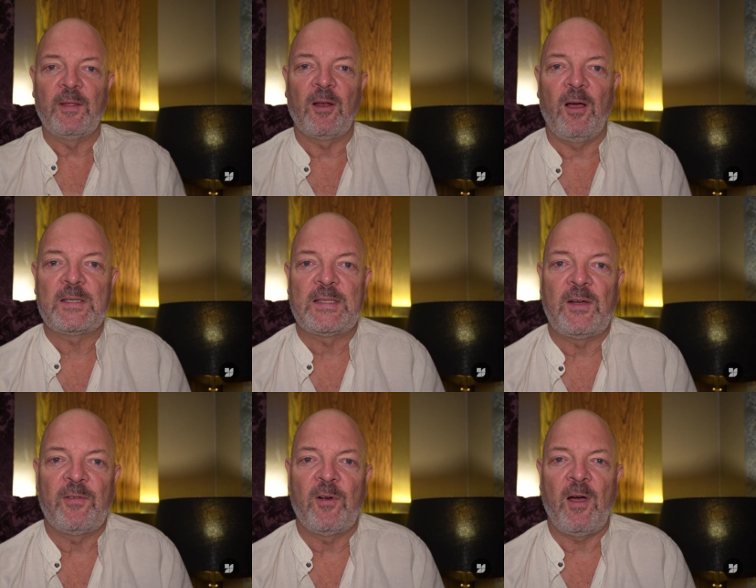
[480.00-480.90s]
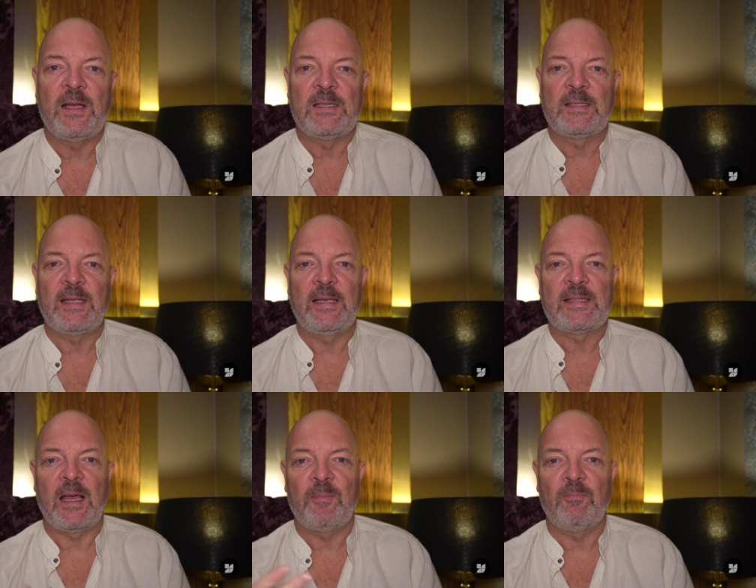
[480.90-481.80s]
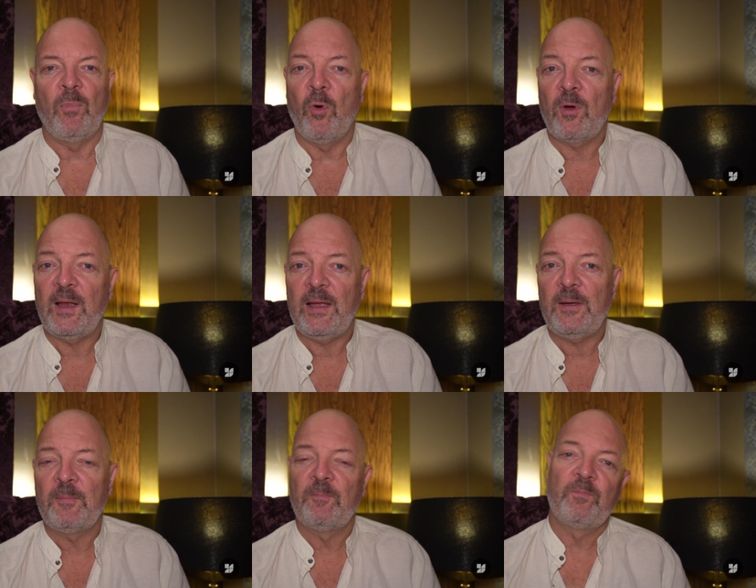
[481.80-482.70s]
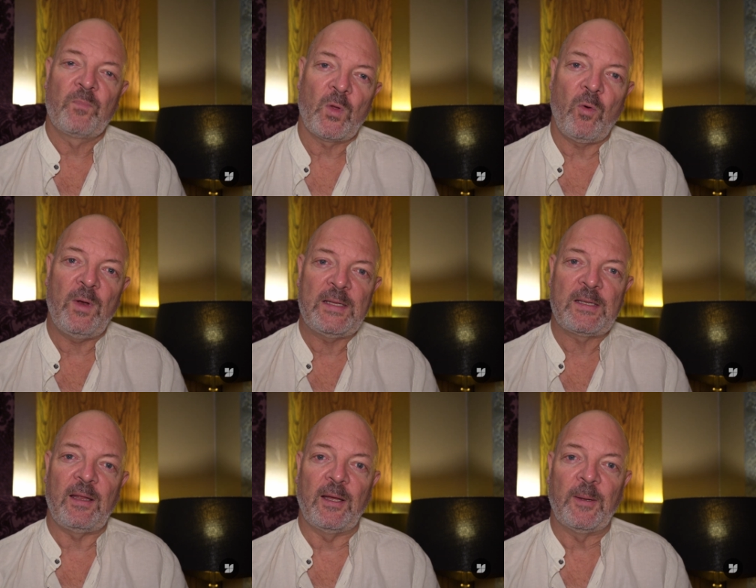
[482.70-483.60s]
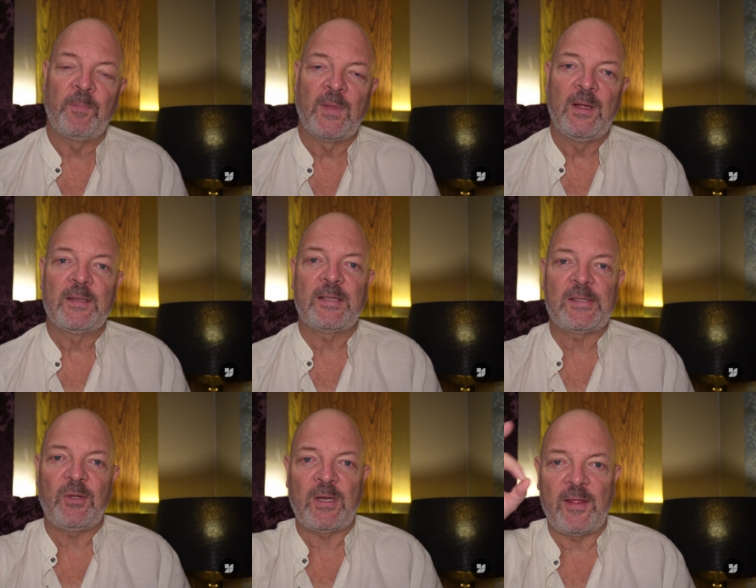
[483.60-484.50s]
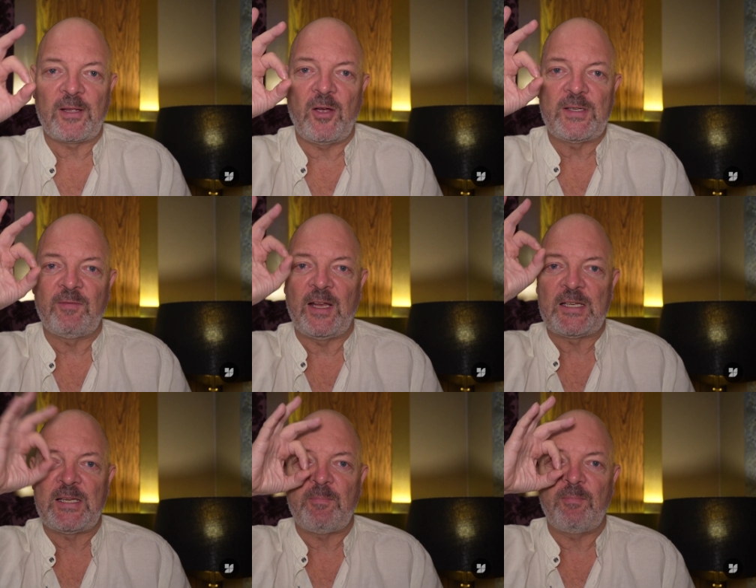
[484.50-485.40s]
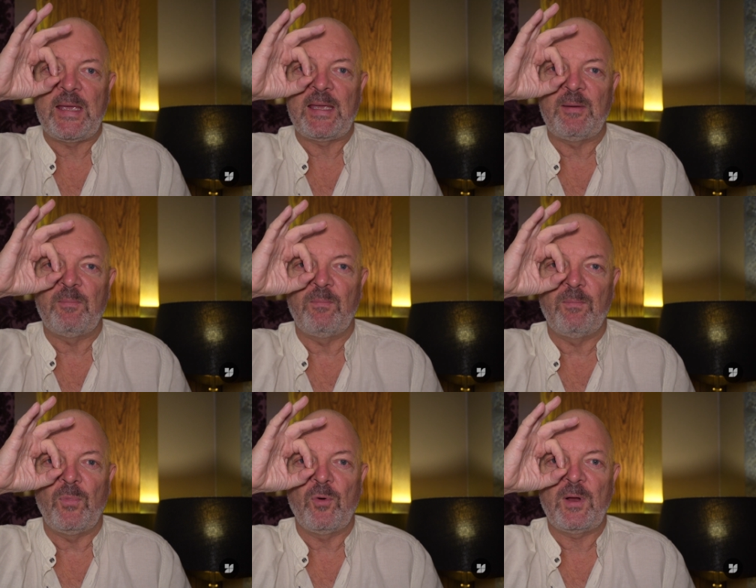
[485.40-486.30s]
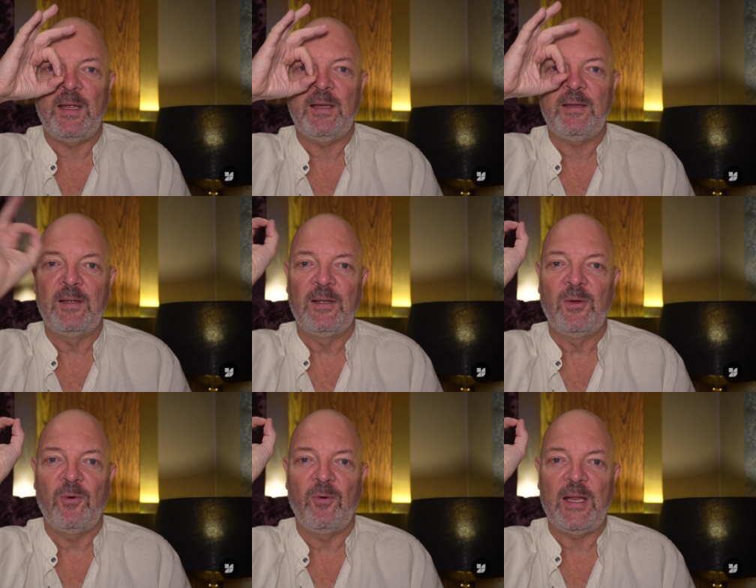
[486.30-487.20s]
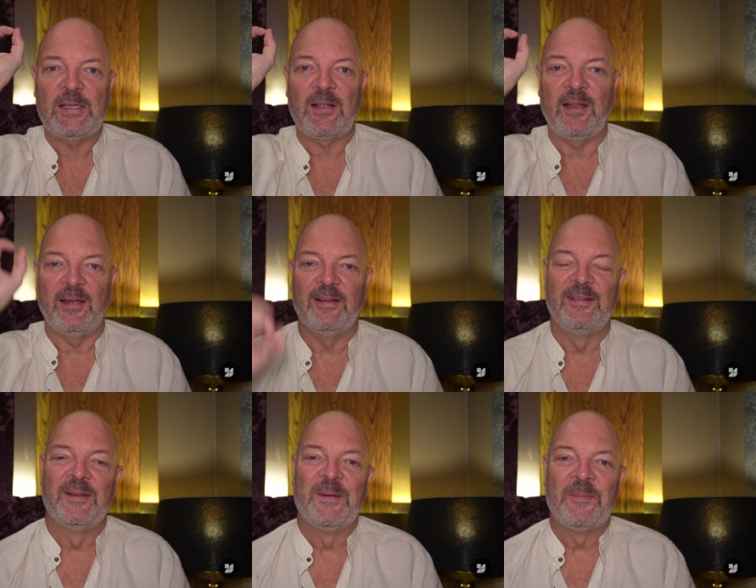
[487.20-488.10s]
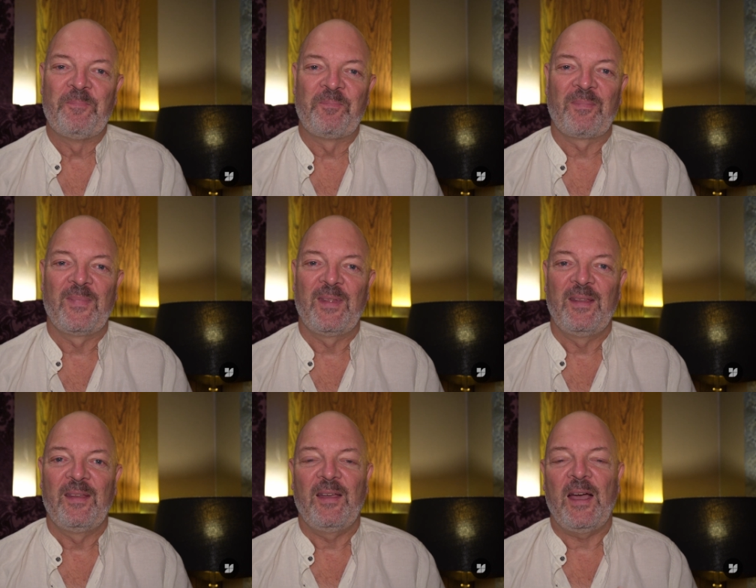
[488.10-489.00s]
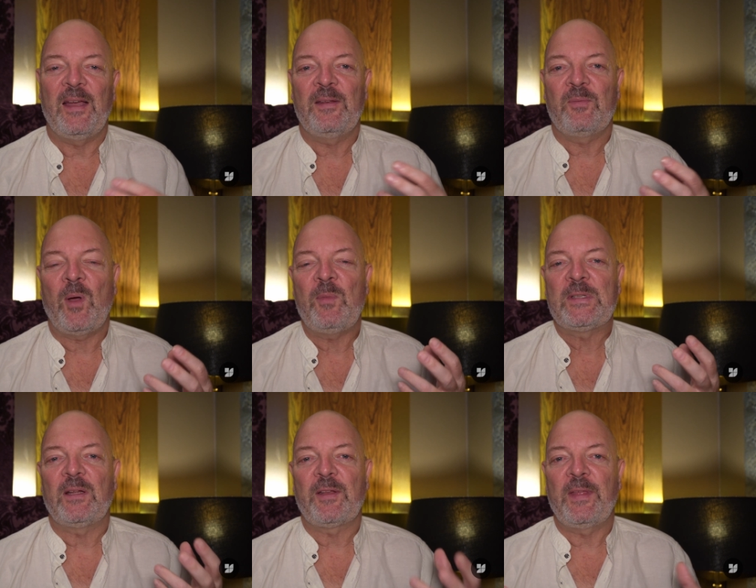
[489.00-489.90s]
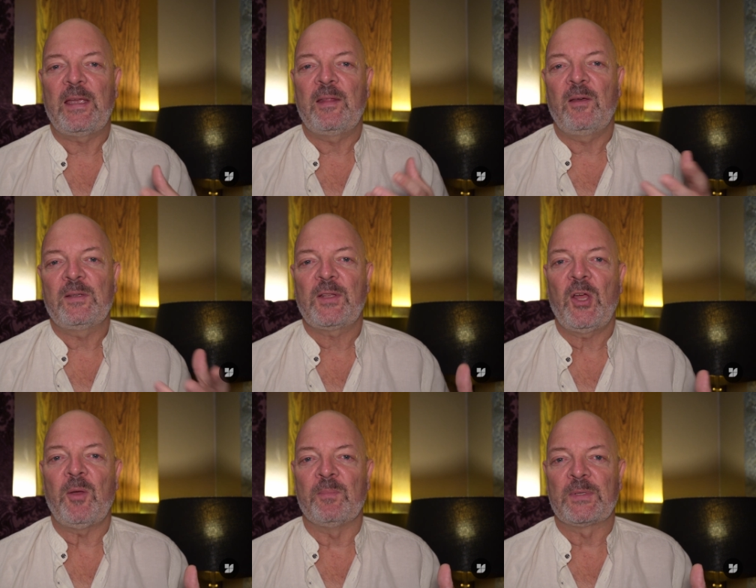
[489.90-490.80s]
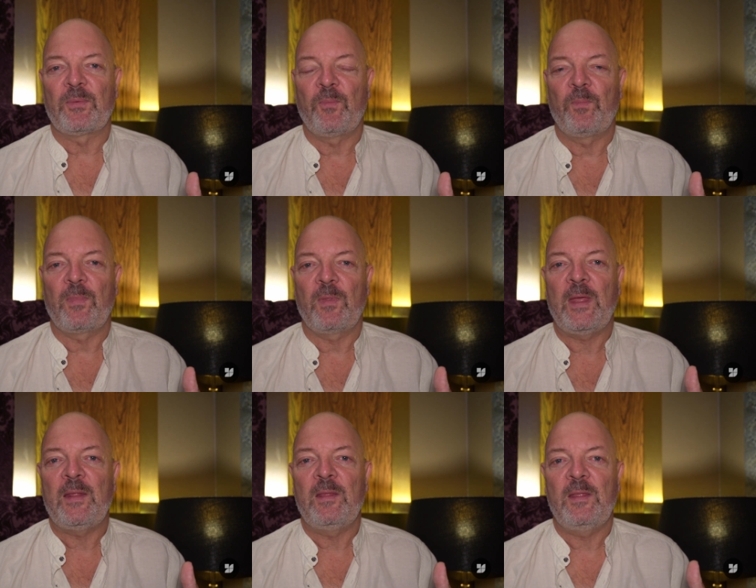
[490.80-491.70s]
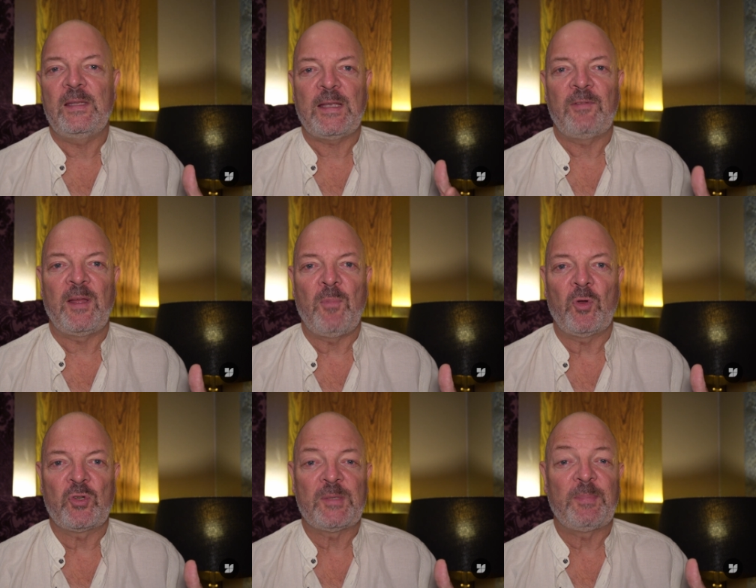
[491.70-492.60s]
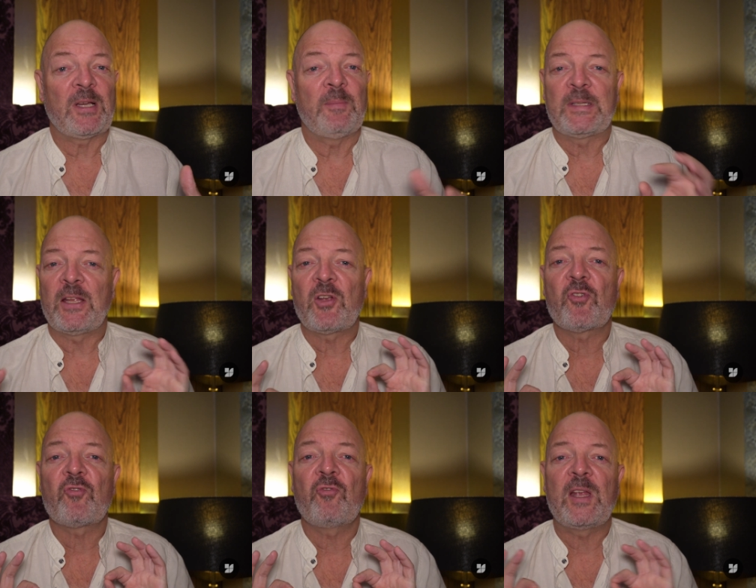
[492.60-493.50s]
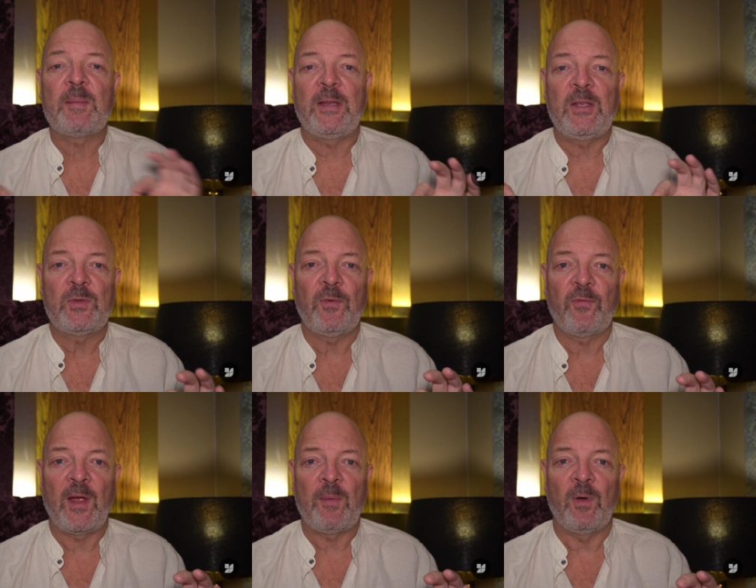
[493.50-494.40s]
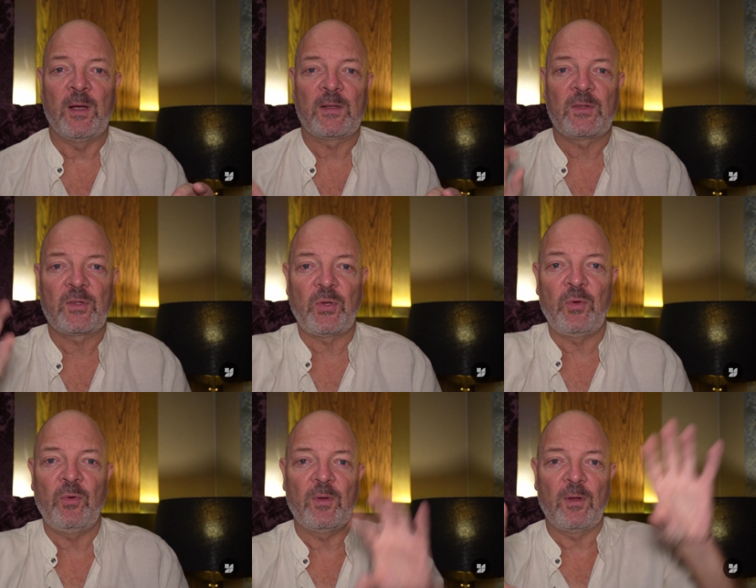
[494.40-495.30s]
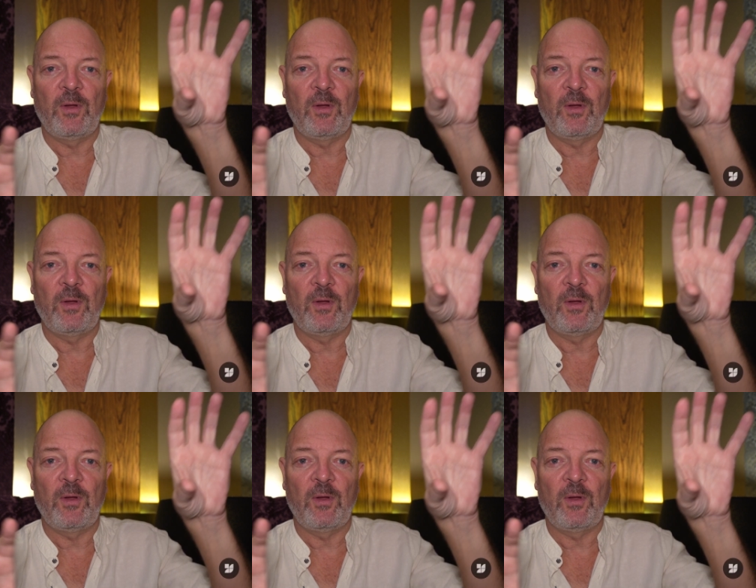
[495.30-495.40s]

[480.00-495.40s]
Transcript: glasses over our eyes and say, is that more clear or less clear? Does looking at the coaching relationship make it more clear or less clear? And when we start to think in those terms, then the 7-eye model just becomes an incredibly useful framework to